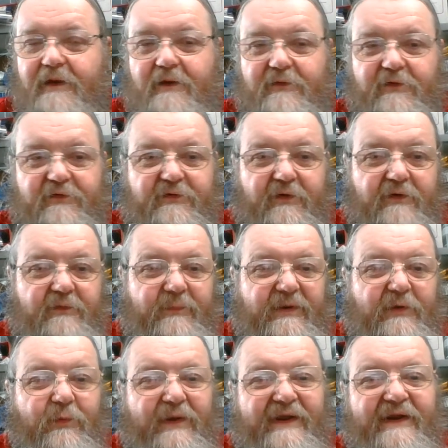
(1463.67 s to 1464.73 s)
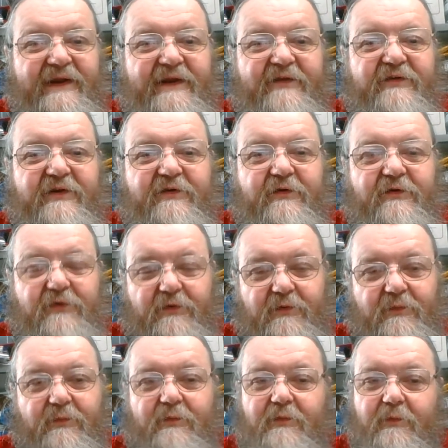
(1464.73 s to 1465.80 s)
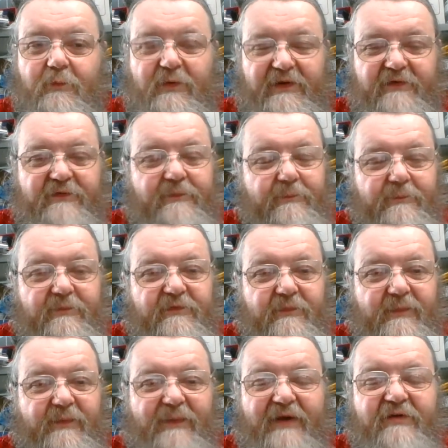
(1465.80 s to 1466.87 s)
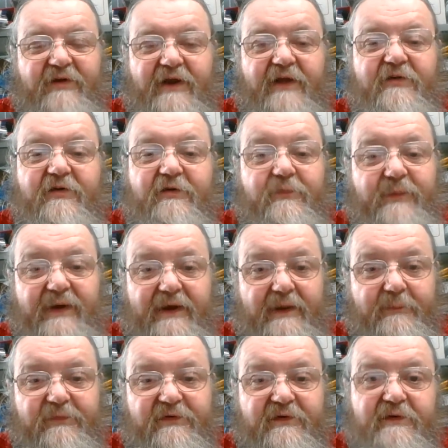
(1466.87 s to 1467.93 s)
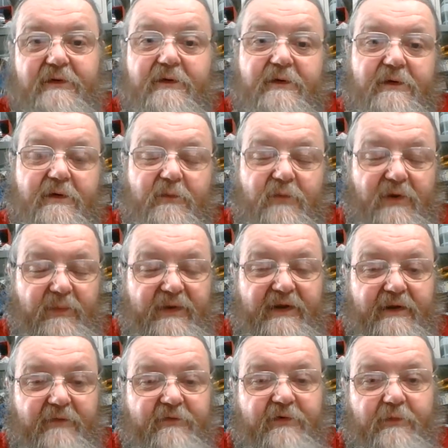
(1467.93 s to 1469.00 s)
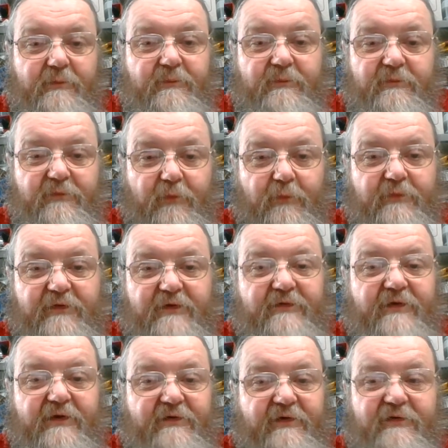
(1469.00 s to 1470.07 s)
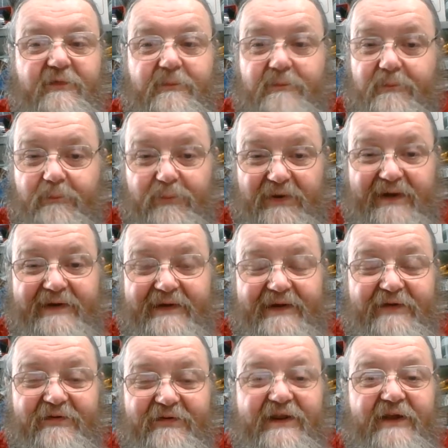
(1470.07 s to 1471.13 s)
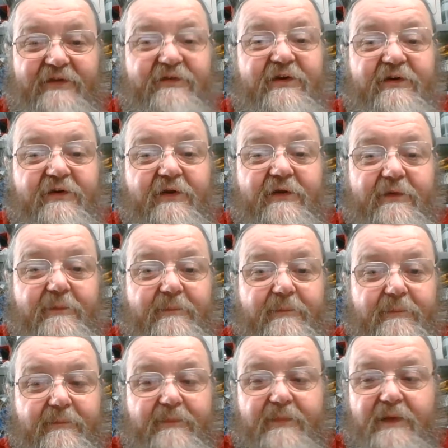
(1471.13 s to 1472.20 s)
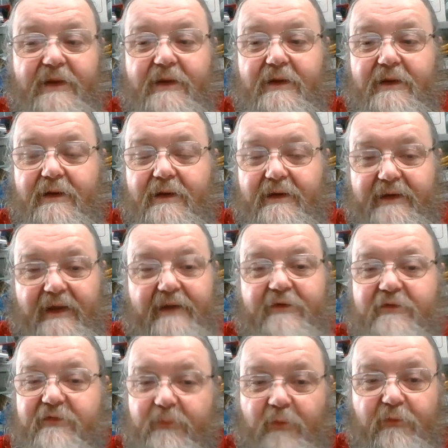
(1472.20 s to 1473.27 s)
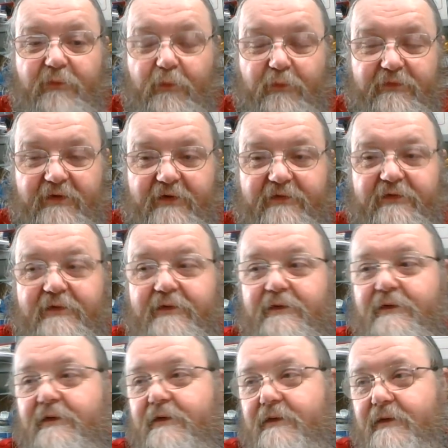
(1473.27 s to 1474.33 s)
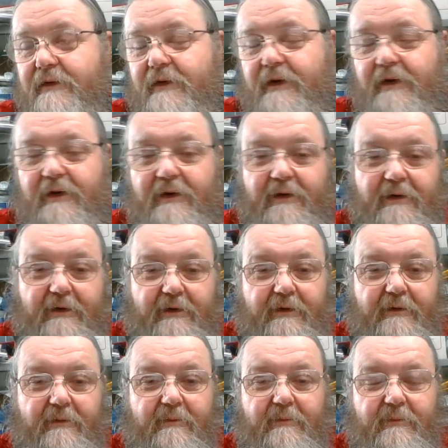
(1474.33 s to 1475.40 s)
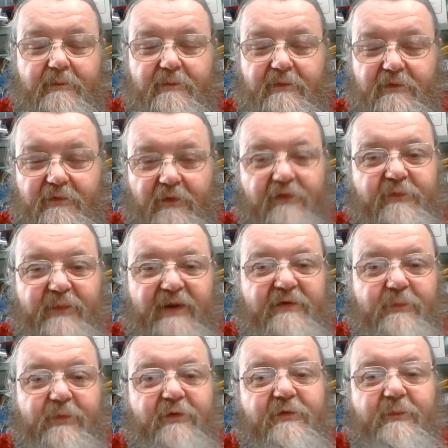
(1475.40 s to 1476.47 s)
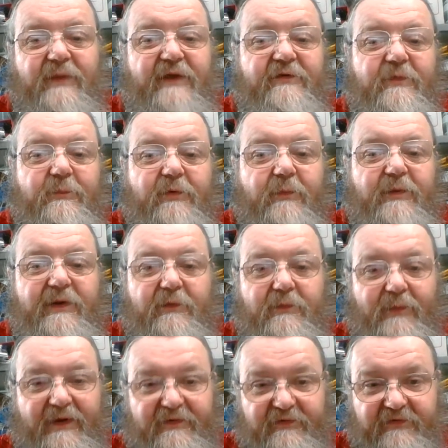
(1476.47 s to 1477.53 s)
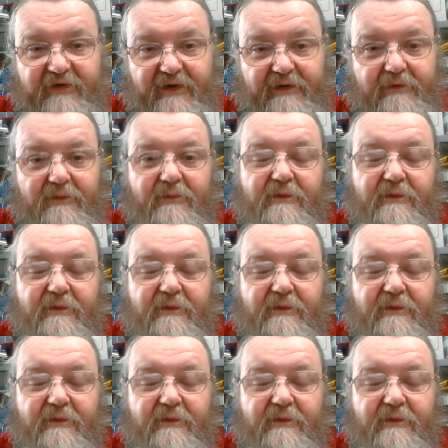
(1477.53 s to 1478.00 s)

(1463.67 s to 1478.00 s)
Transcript: that's going to be quick and easy to do with some imaginations, perhaps, where we can have two forces and just play each against each other. Again, small forces, nice base of Books and Banter, probably on the Wednesday,